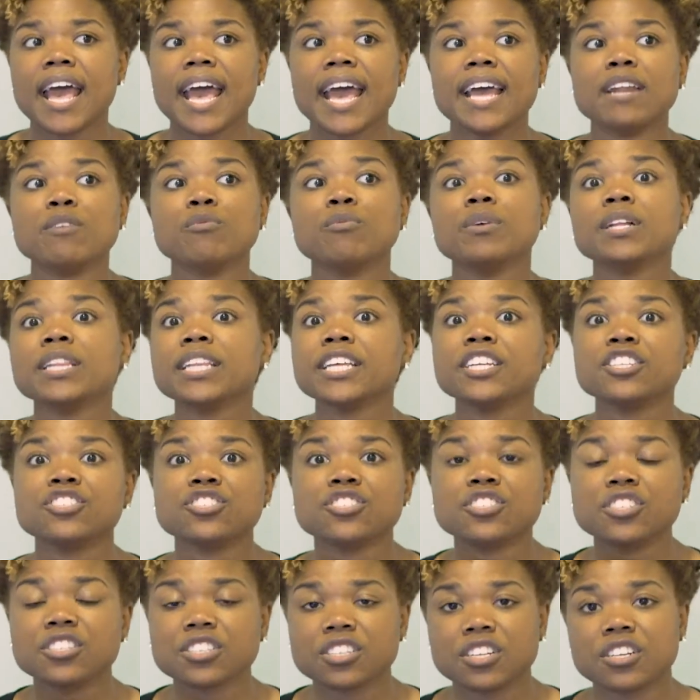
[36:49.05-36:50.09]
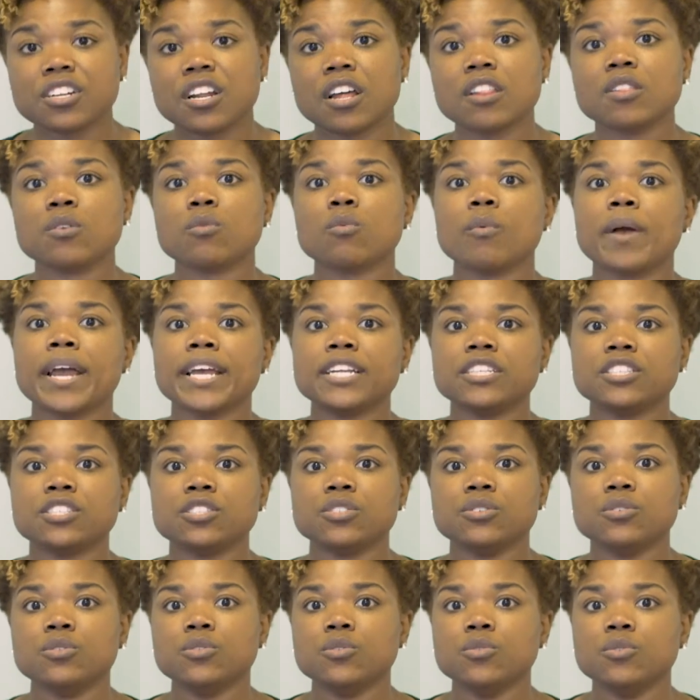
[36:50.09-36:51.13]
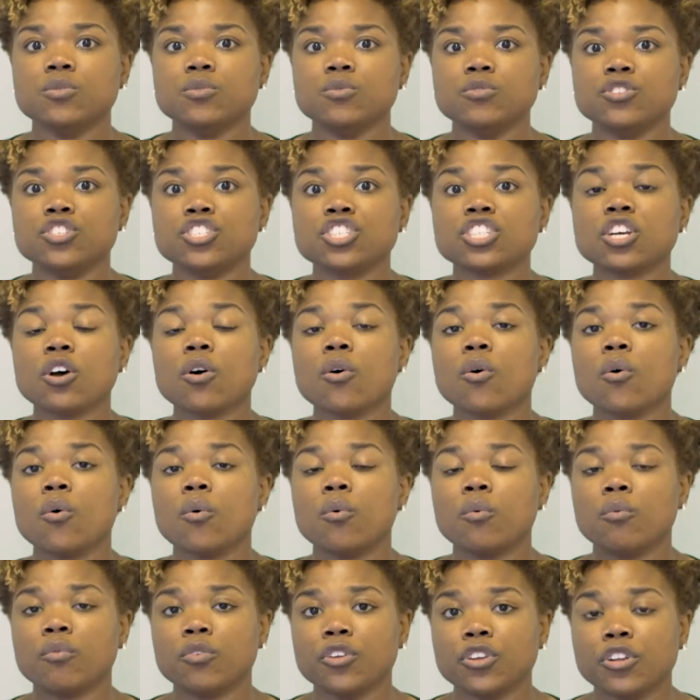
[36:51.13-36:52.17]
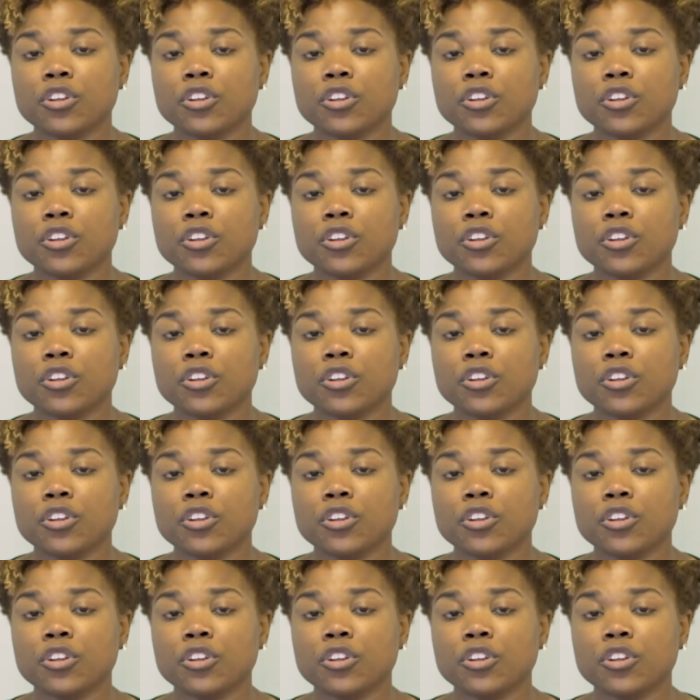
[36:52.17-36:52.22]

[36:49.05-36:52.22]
And really, it's just another way to show,